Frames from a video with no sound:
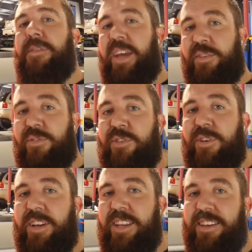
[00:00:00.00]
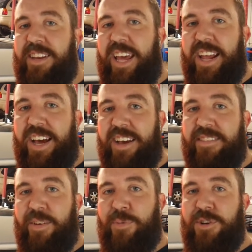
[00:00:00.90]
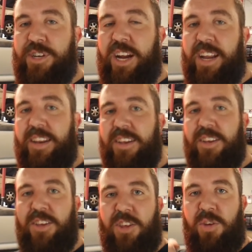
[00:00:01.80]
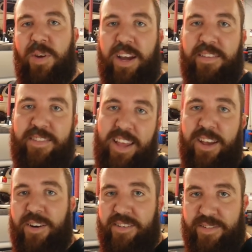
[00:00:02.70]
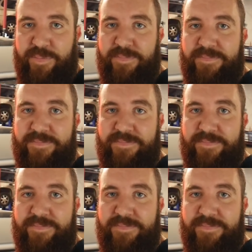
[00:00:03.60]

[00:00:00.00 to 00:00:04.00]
Thanks for tuning in today, guys. Appreciate it. You guys stay awesome.